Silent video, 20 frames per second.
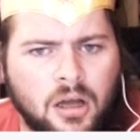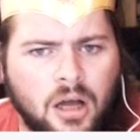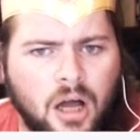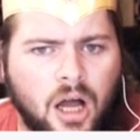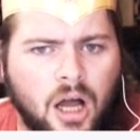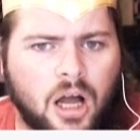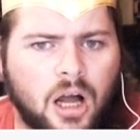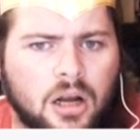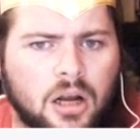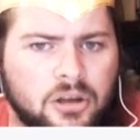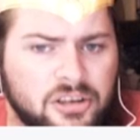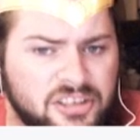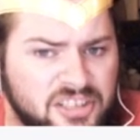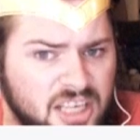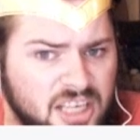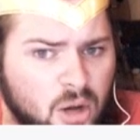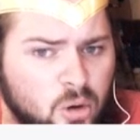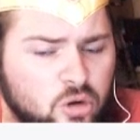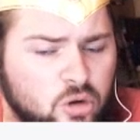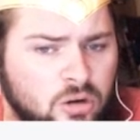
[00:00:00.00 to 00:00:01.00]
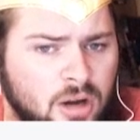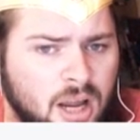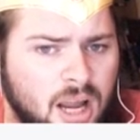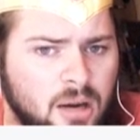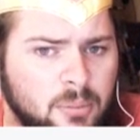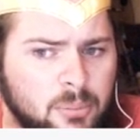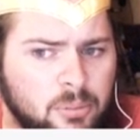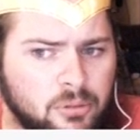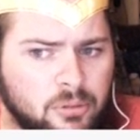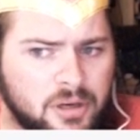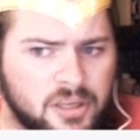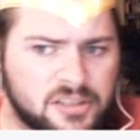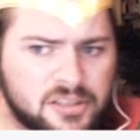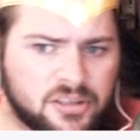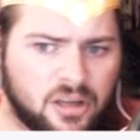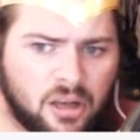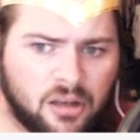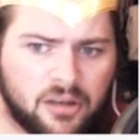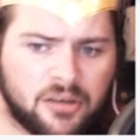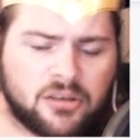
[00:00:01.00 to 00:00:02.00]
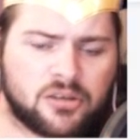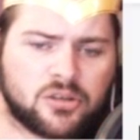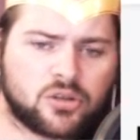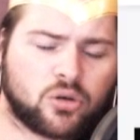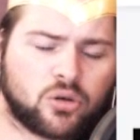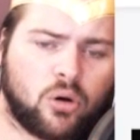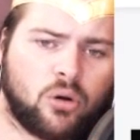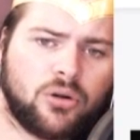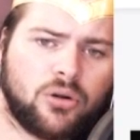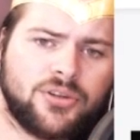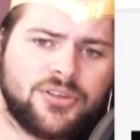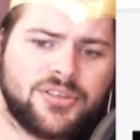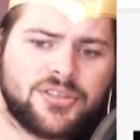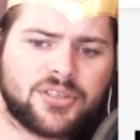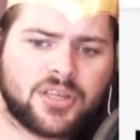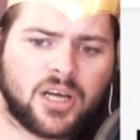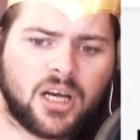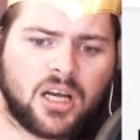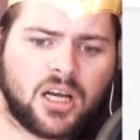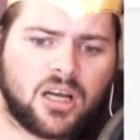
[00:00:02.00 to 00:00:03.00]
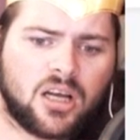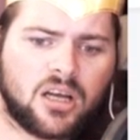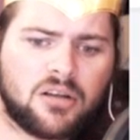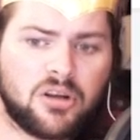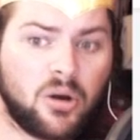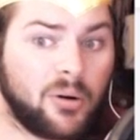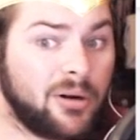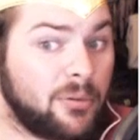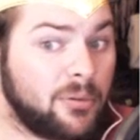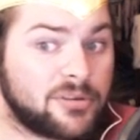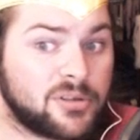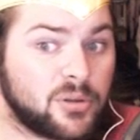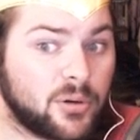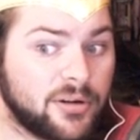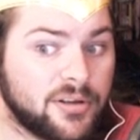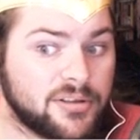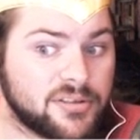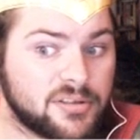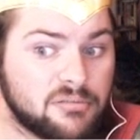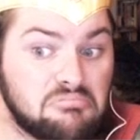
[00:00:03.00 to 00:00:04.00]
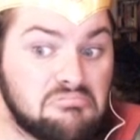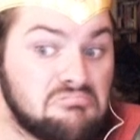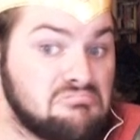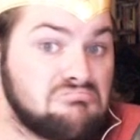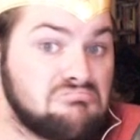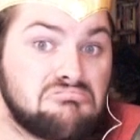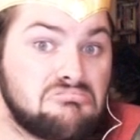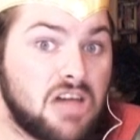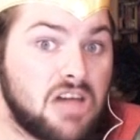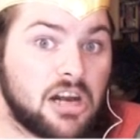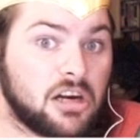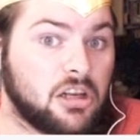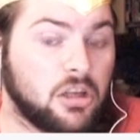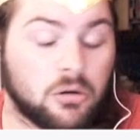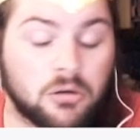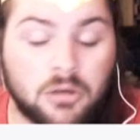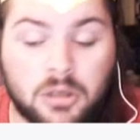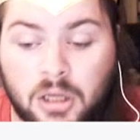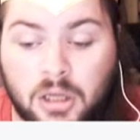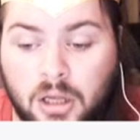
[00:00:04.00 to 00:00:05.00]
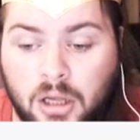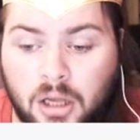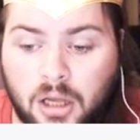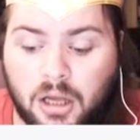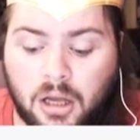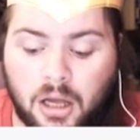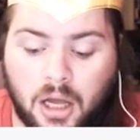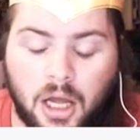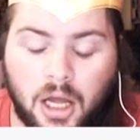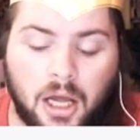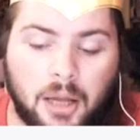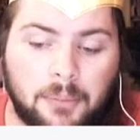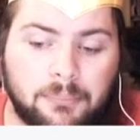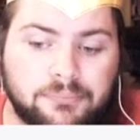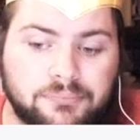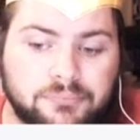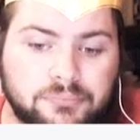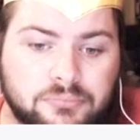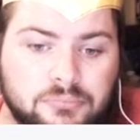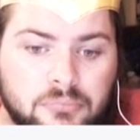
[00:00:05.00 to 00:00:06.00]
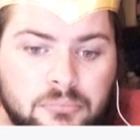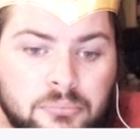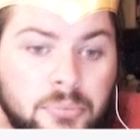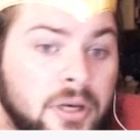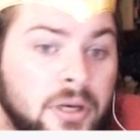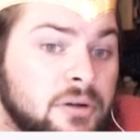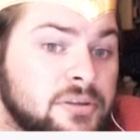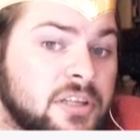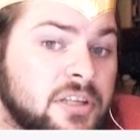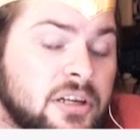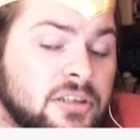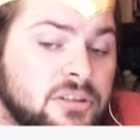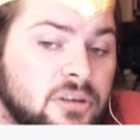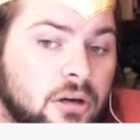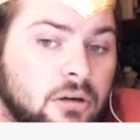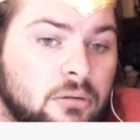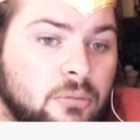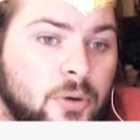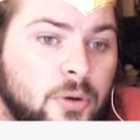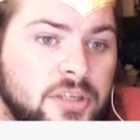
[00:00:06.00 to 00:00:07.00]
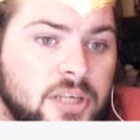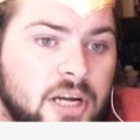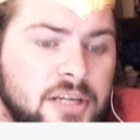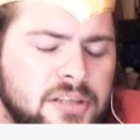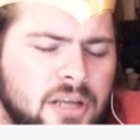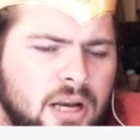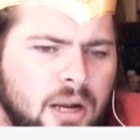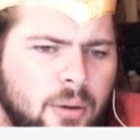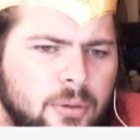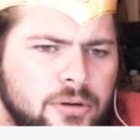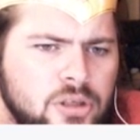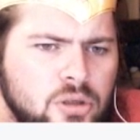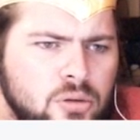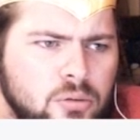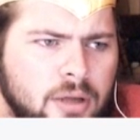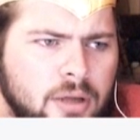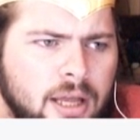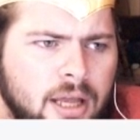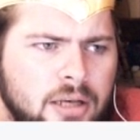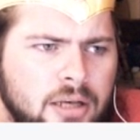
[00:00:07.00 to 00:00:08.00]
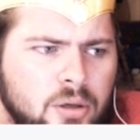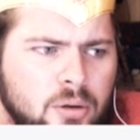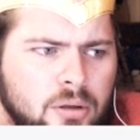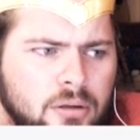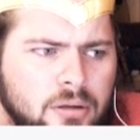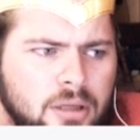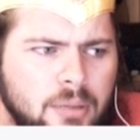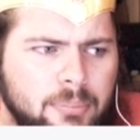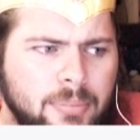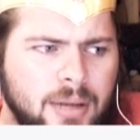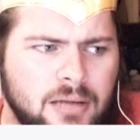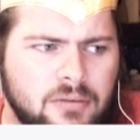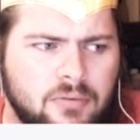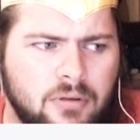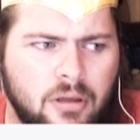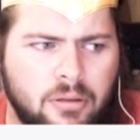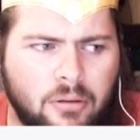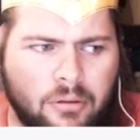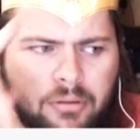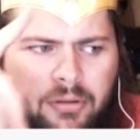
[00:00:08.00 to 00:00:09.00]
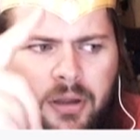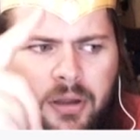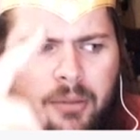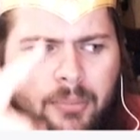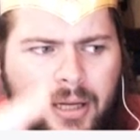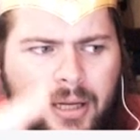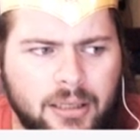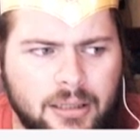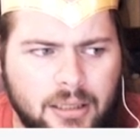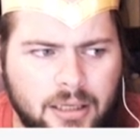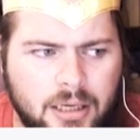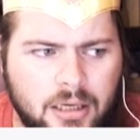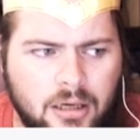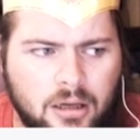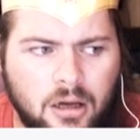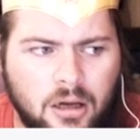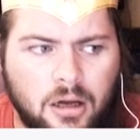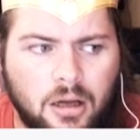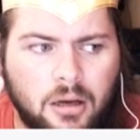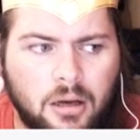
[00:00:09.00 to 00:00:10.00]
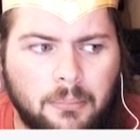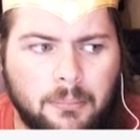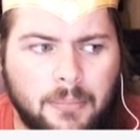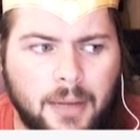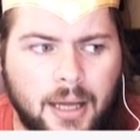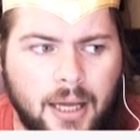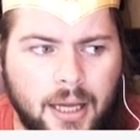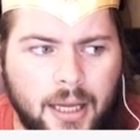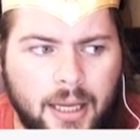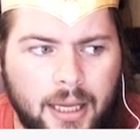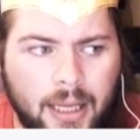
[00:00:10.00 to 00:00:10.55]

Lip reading: Good soundtrack, pretty solid controls. No idea what the story is. Not a clue. But here's the Kickstarter, which I said I would do, and you can link back to the other thing by clicking on my